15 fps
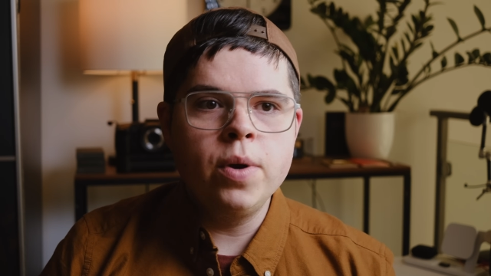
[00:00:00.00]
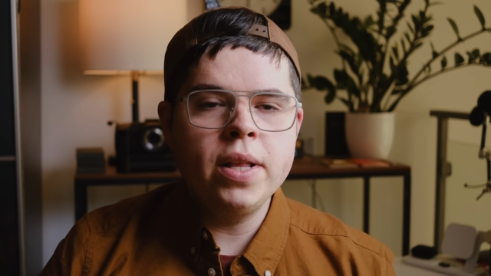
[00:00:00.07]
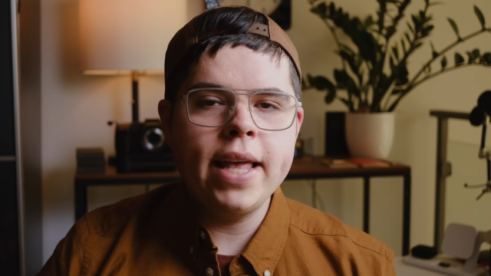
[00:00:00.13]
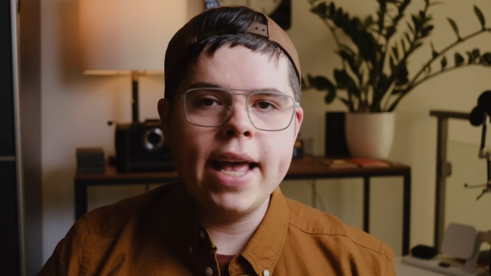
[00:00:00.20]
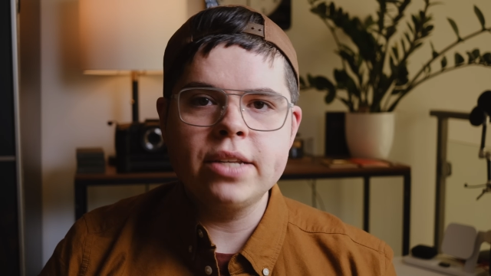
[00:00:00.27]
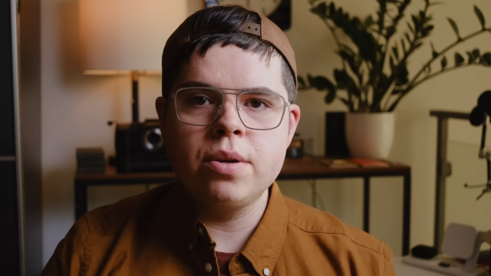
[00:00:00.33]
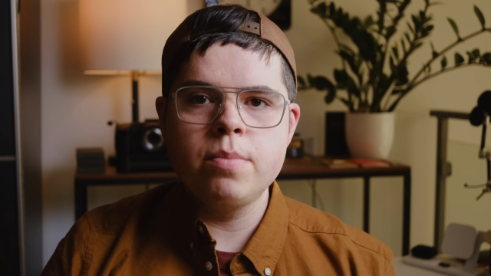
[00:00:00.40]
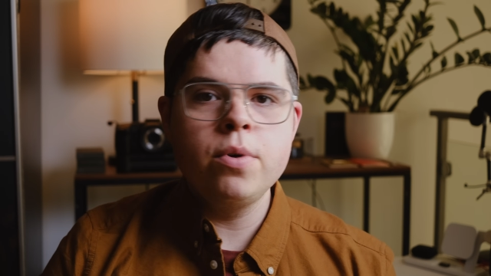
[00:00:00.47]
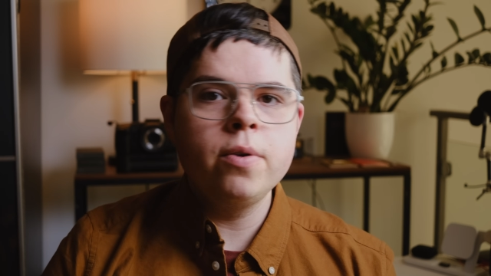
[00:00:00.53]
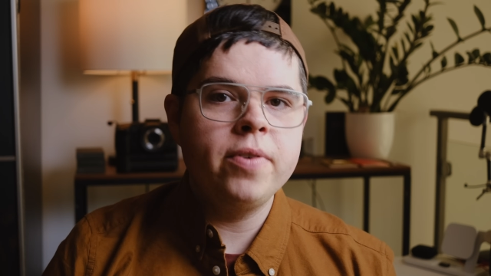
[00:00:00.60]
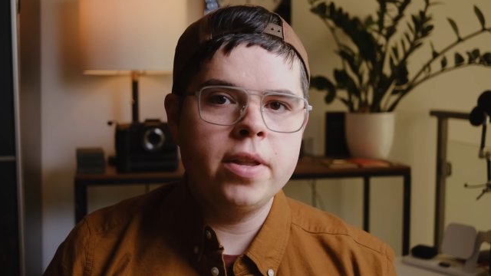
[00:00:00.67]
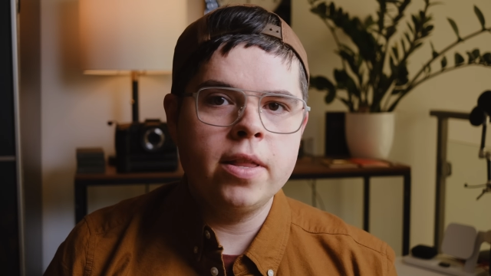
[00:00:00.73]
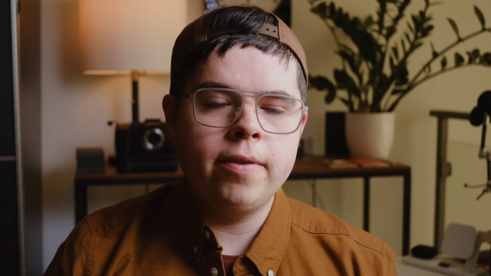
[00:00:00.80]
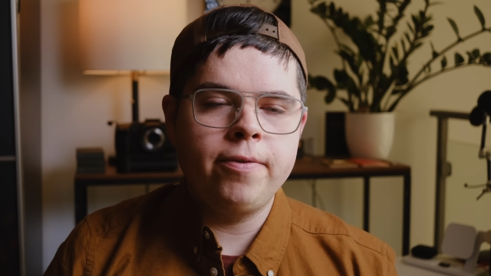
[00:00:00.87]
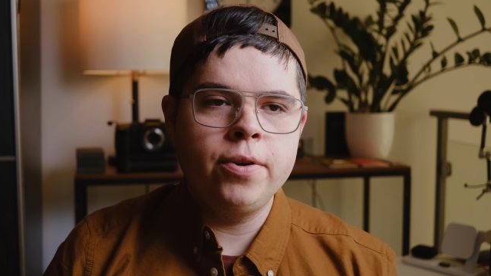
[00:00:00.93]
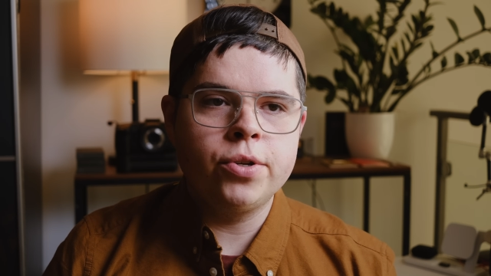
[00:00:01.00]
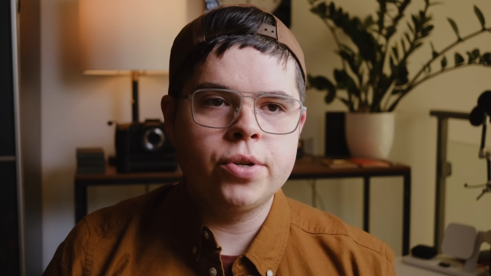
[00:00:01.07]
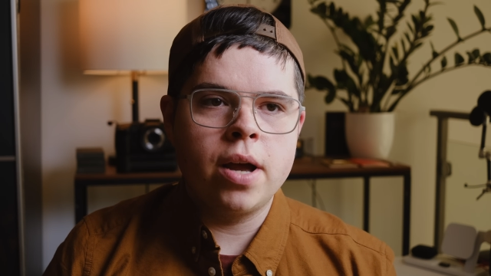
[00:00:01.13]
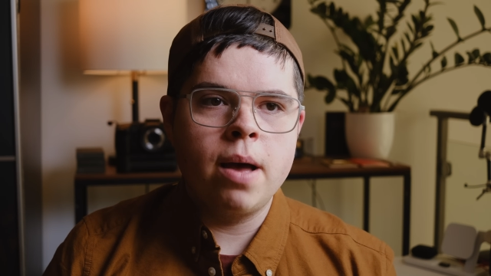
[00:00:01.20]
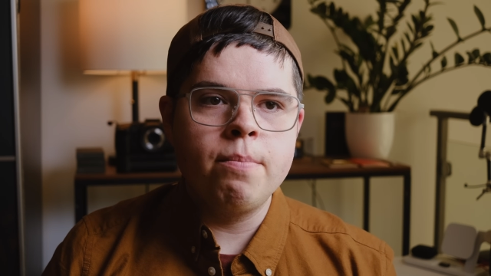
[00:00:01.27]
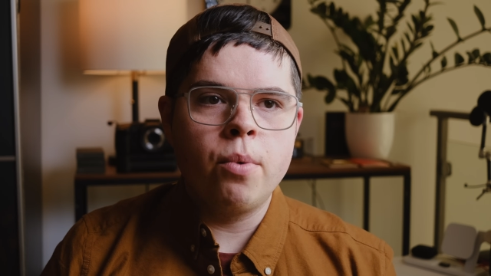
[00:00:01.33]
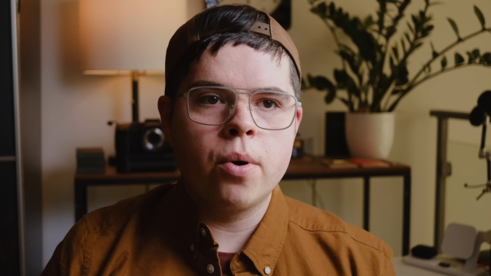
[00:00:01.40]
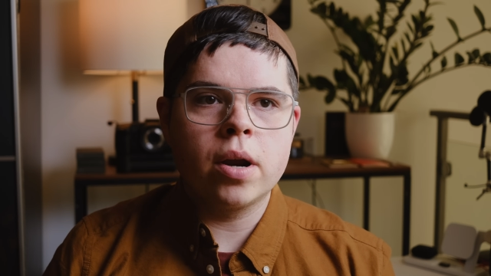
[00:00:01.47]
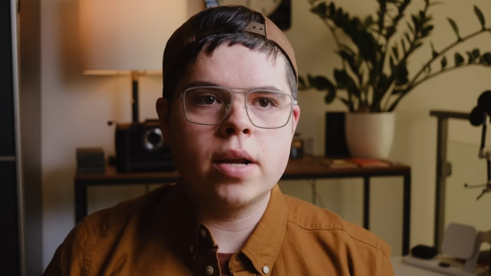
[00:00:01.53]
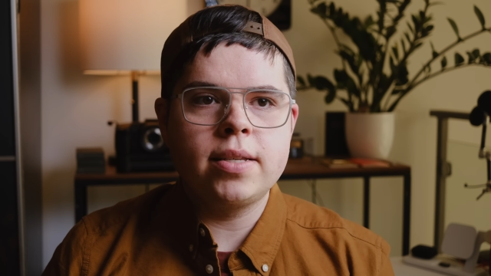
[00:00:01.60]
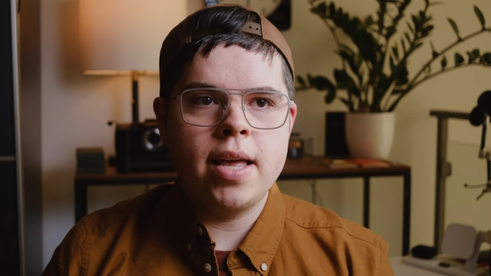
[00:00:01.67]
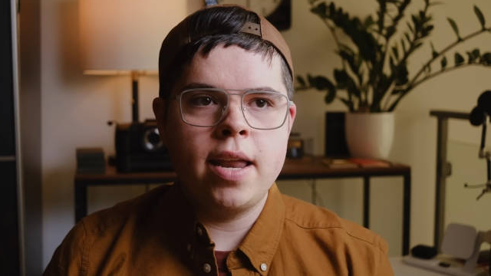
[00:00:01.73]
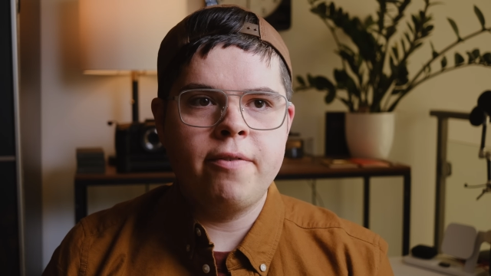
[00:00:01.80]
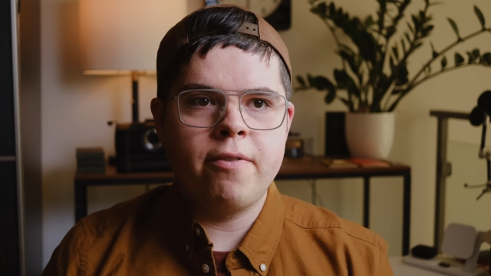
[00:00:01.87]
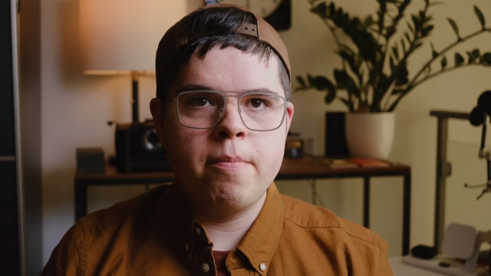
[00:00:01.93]
really as we move into the future, I'm more
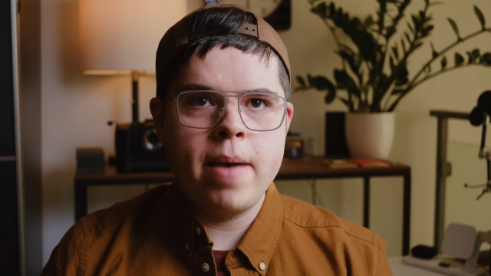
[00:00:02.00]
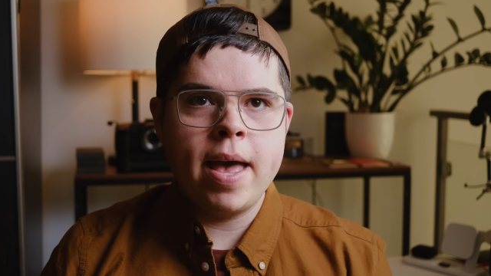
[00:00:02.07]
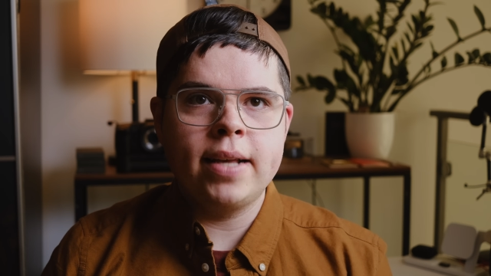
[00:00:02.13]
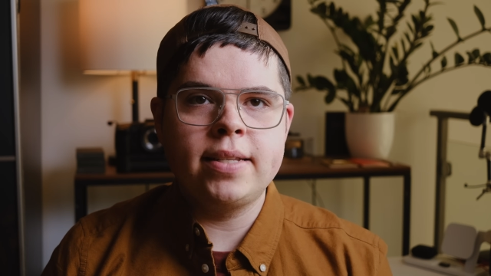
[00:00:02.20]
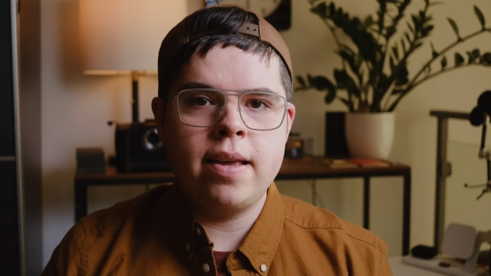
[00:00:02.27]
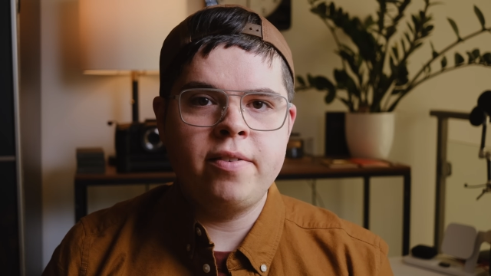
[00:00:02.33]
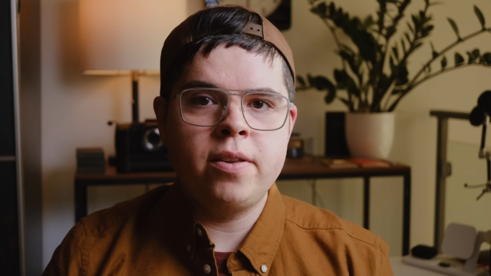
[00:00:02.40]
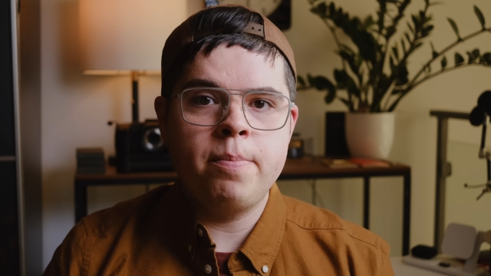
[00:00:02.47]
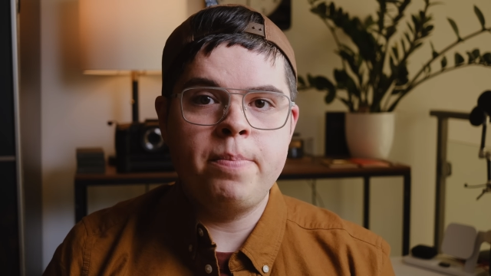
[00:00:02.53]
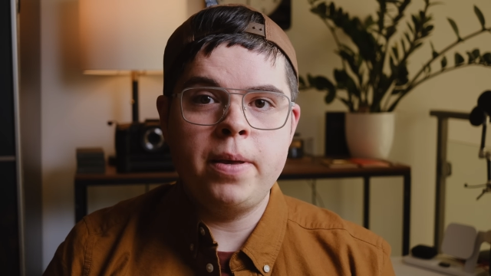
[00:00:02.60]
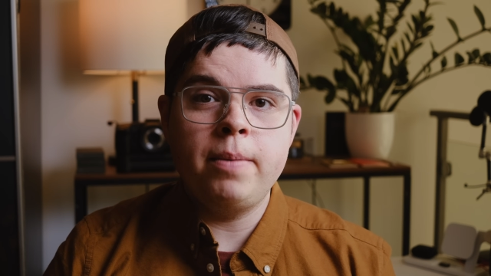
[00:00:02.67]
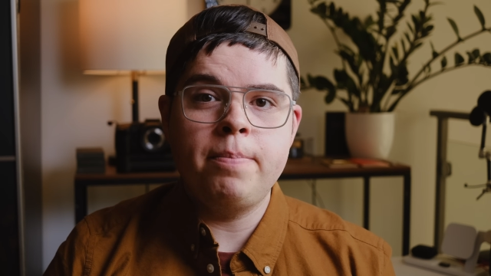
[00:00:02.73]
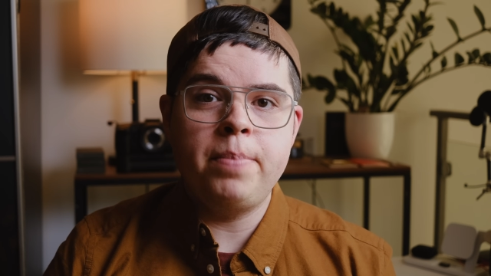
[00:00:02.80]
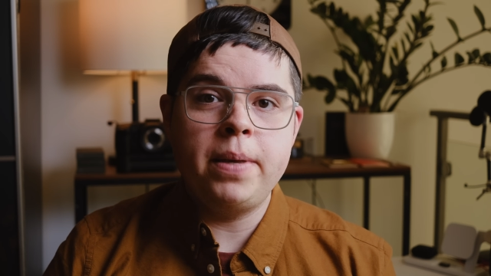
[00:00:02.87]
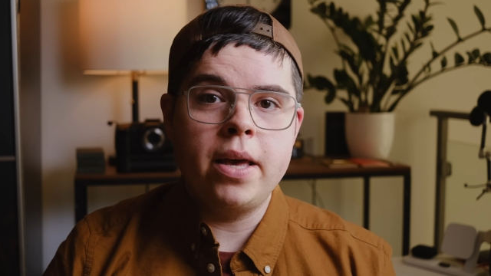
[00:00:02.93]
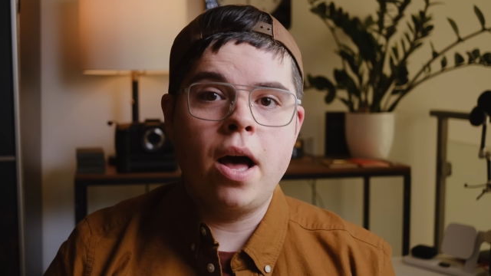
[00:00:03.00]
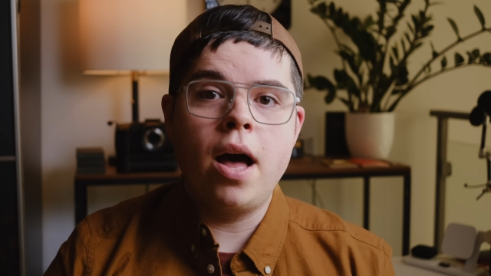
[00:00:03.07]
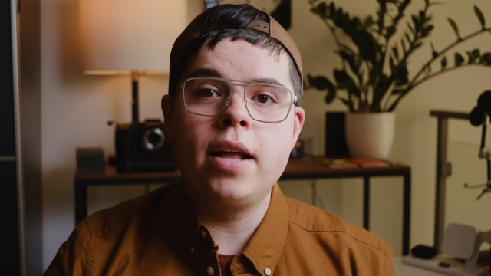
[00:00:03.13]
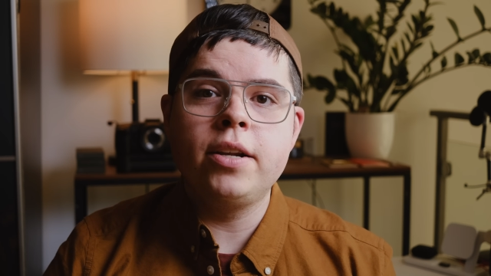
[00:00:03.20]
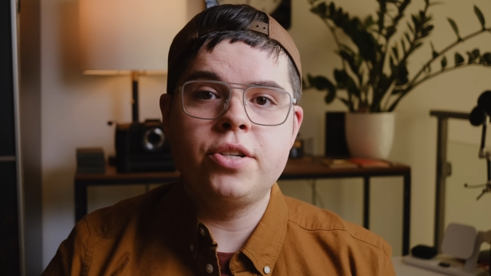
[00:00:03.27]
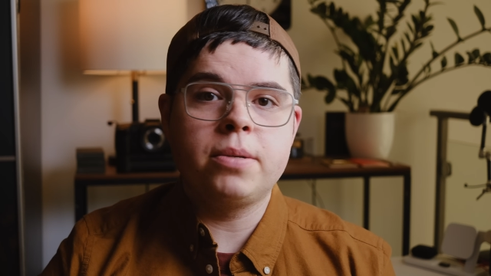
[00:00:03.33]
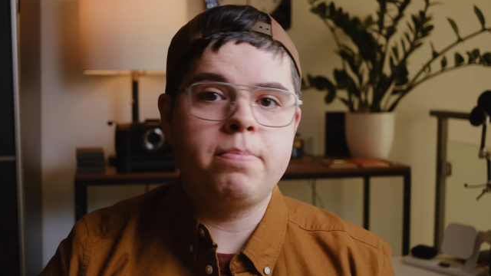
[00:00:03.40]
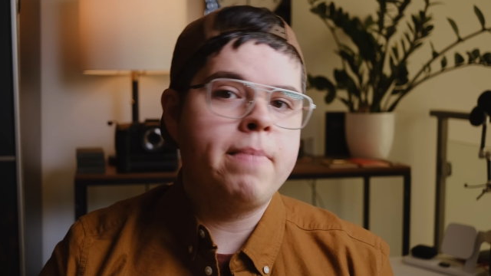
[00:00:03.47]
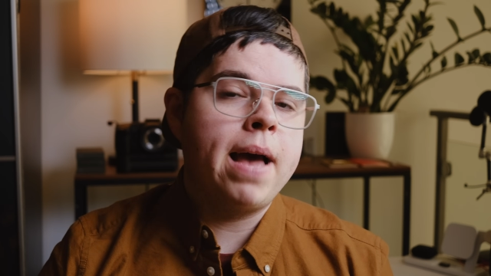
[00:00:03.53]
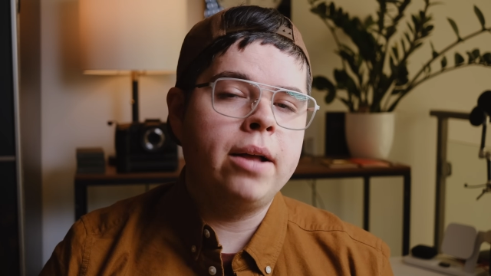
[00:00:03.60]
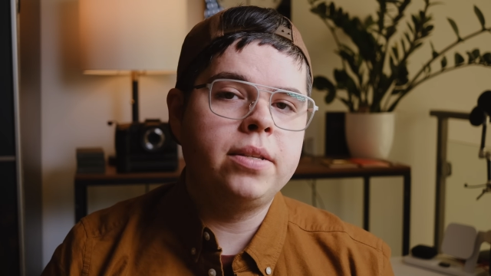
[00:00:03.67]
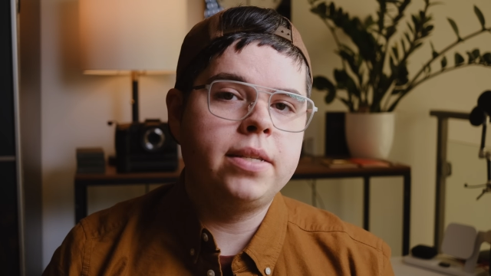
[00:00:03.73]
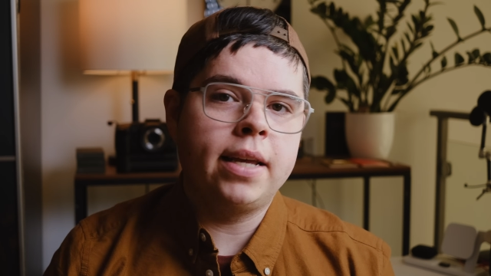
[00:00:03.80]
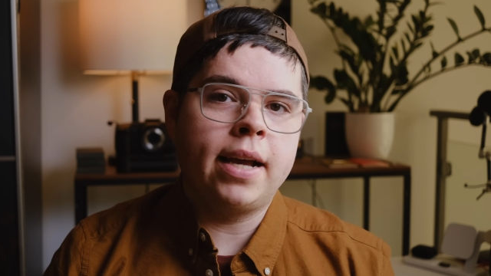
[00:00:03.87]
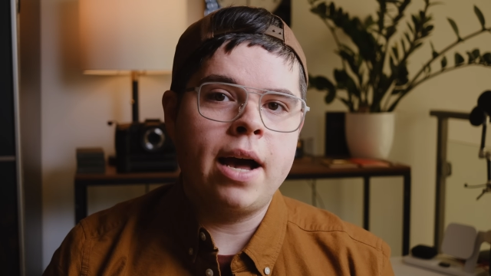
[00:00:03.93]
excited for MagSafe to be beyond just
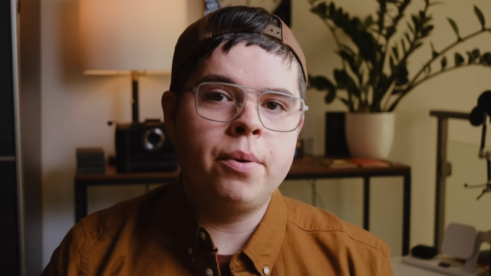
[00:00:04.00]
mounting.